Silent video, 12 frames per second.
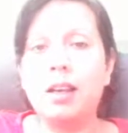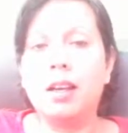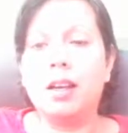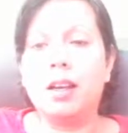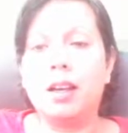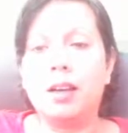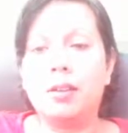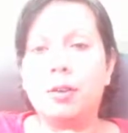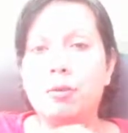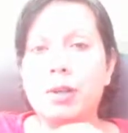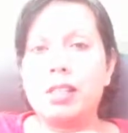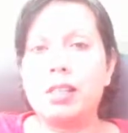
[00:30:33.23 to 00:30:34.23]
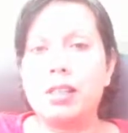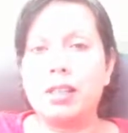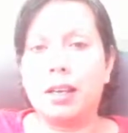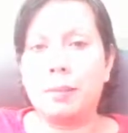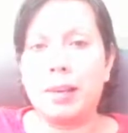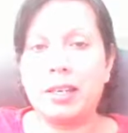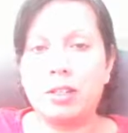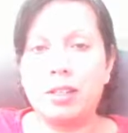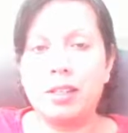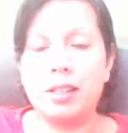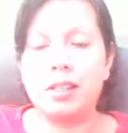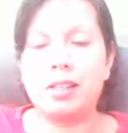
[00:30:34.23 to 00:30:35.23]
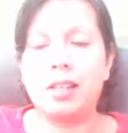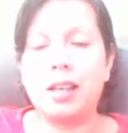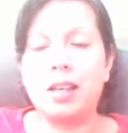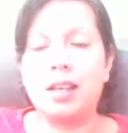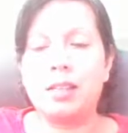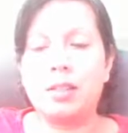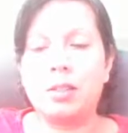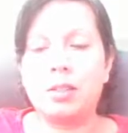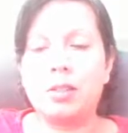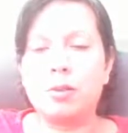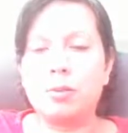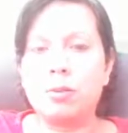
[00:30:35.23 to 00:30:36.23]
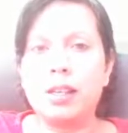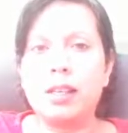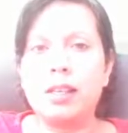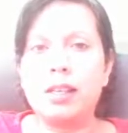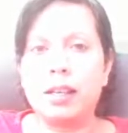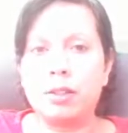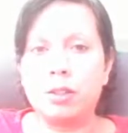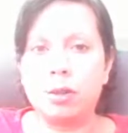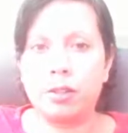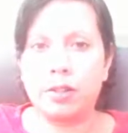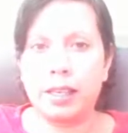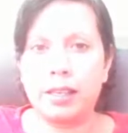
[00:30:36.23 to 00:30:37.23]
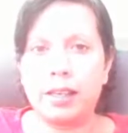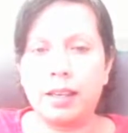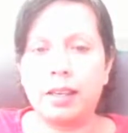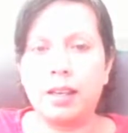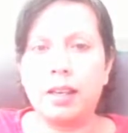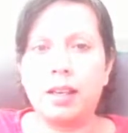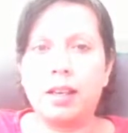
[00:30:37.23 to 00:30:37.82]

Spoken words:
The reason I mention this is just to really get you thinking